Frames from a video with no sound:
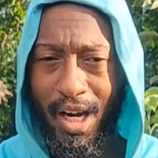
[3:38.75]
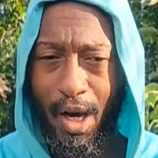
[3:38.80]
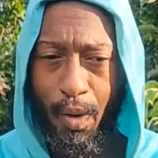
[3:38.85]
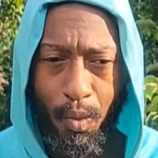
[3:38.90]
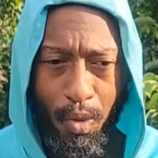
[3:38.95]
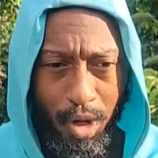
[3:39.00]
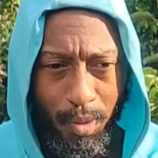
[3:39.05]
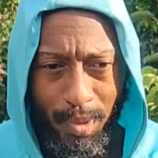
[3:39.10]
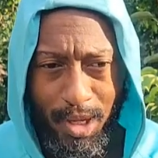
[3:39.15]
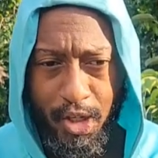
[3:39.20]
I
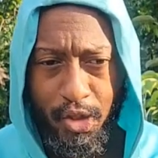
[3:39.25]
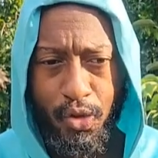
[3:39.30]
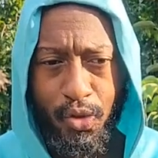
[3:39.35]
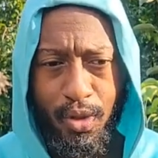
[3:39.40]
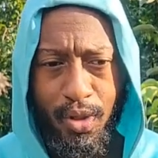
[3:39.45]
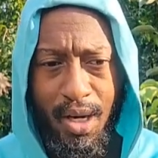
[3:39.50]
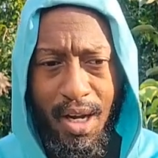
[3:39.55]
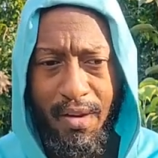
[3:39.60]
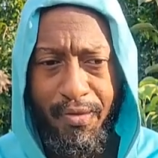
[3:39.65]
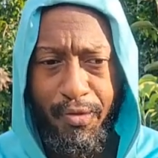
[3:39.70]
want to make
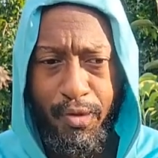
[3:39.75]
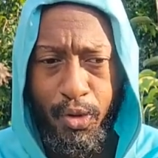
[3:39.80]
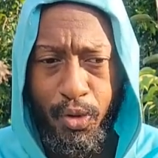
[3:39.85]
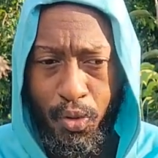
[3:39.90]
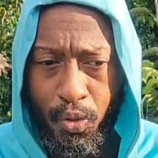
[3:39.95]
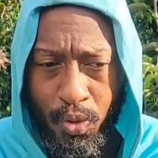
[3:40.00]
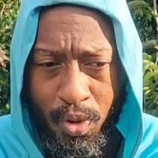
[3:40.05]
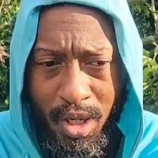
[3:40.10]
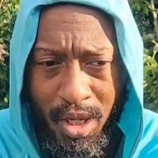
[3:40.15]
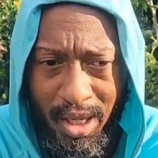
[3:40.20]
sure I
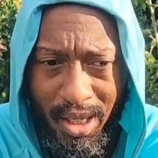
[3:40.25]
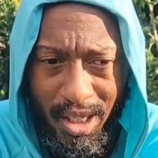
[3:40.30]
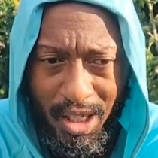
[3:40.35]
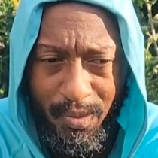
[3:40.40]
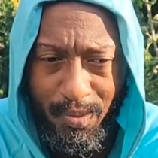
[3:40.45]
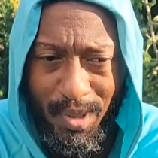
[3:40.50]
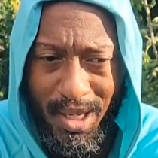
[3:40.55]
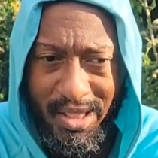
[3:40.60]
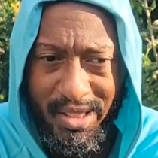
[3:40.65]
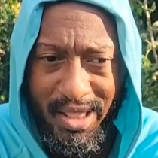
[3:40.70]
feel as
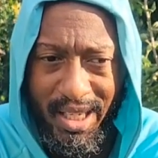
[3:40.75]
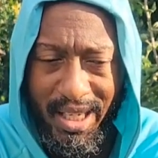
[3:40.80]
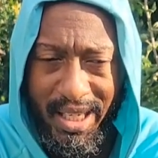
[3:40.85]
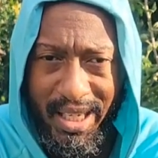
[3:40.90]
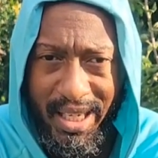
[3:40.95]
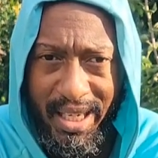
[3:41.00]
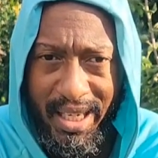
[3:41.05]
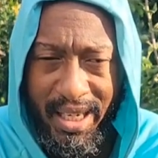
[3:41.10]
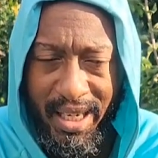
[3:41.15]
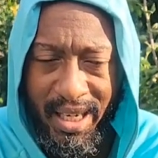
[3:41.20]
best I
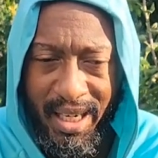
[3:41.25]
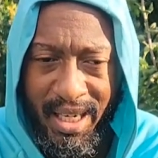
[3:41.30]
can.